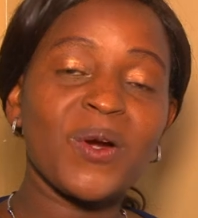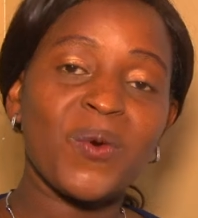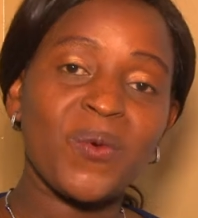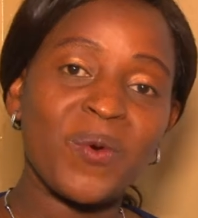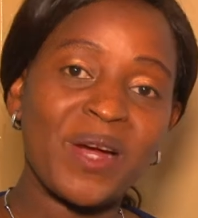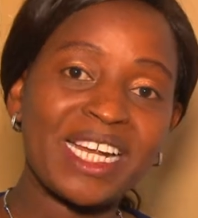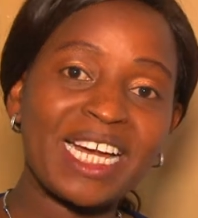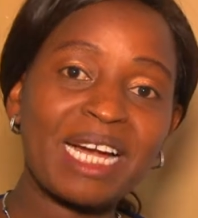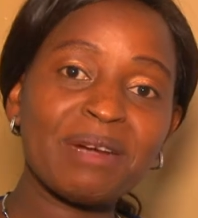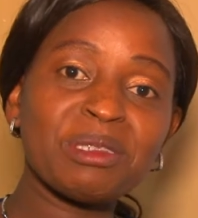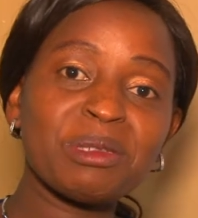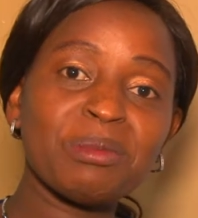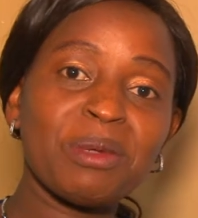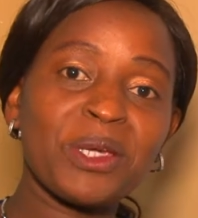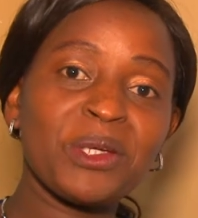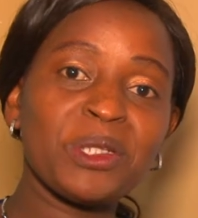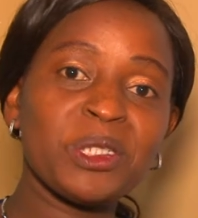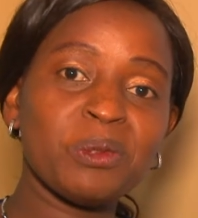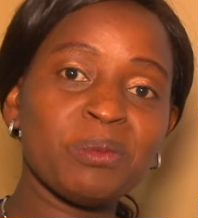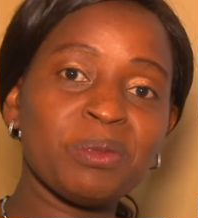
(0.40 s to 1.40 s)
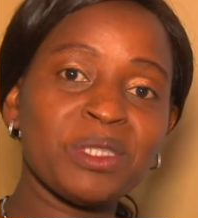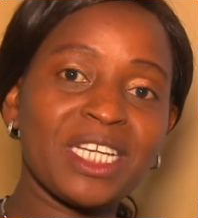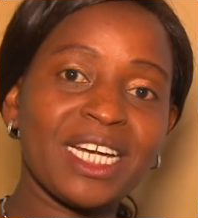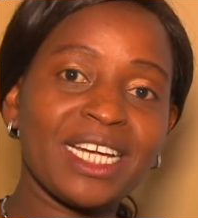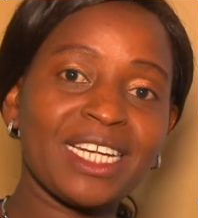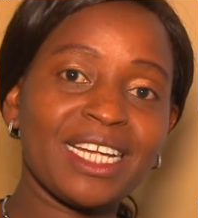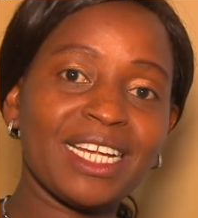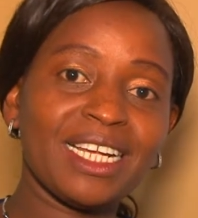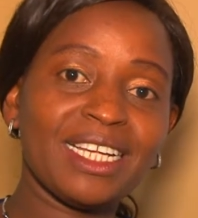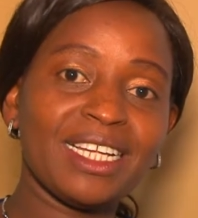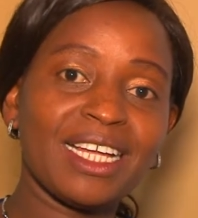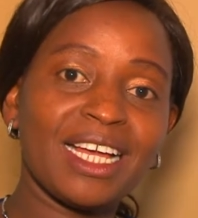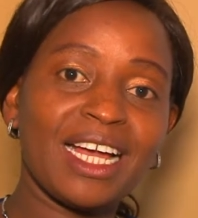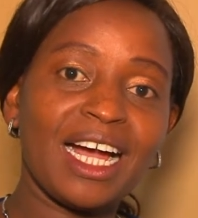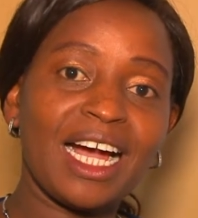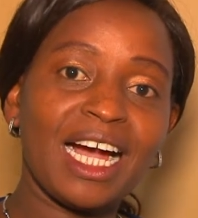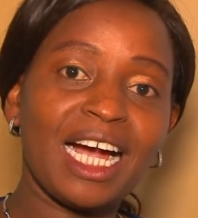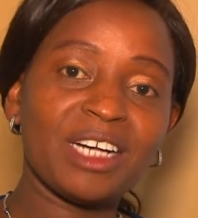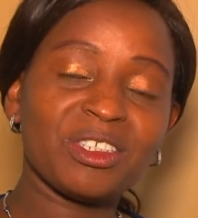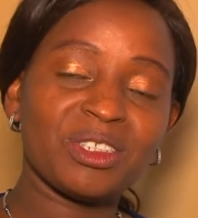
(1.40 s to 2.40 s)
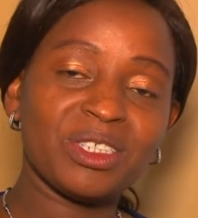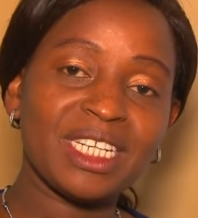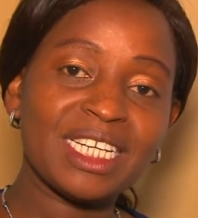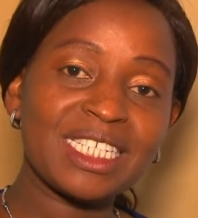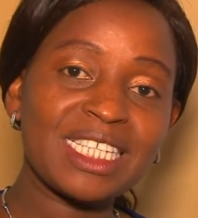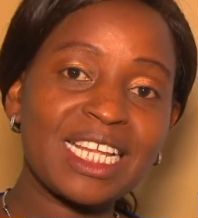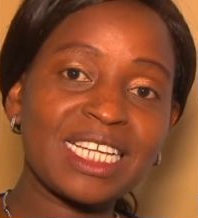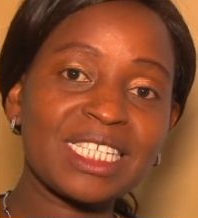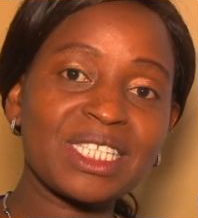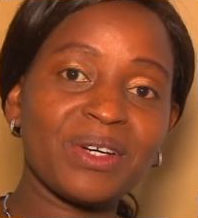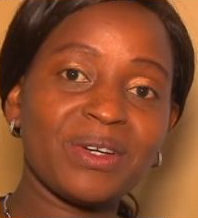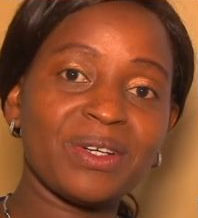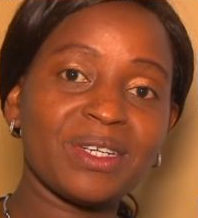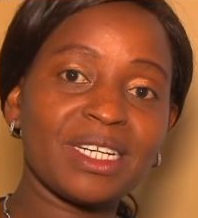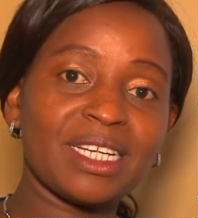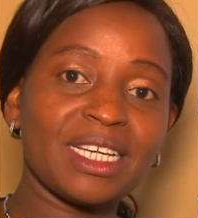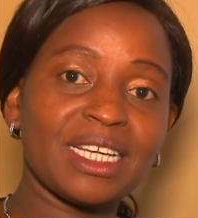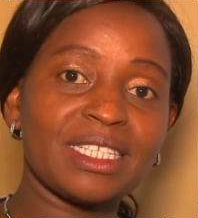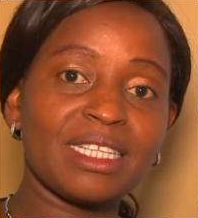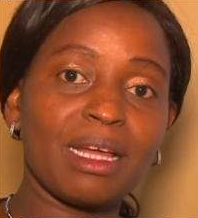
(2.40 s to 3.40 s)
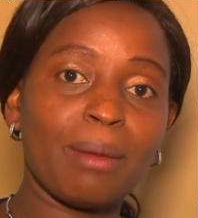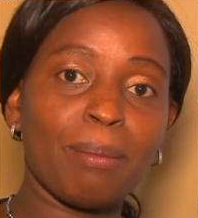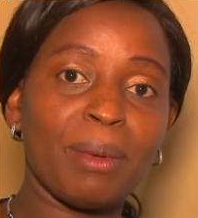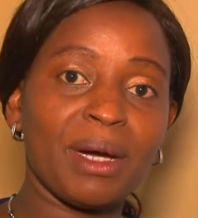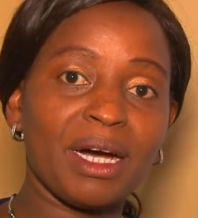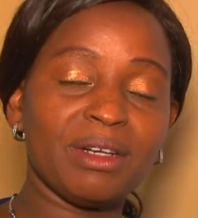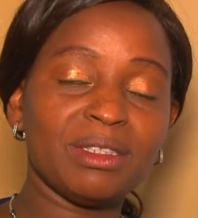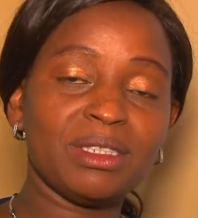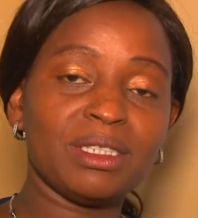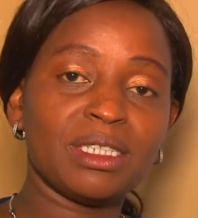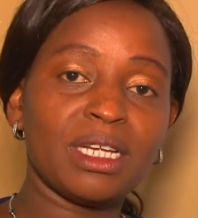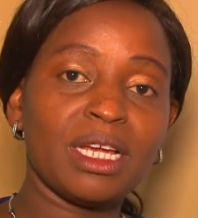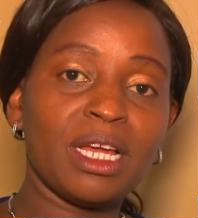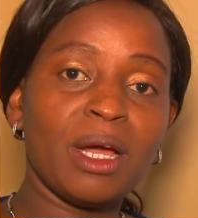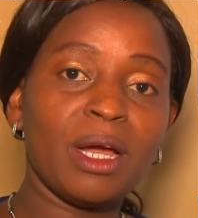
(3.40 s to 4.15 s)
Welcome to my YouTube channel. Today's lesson is about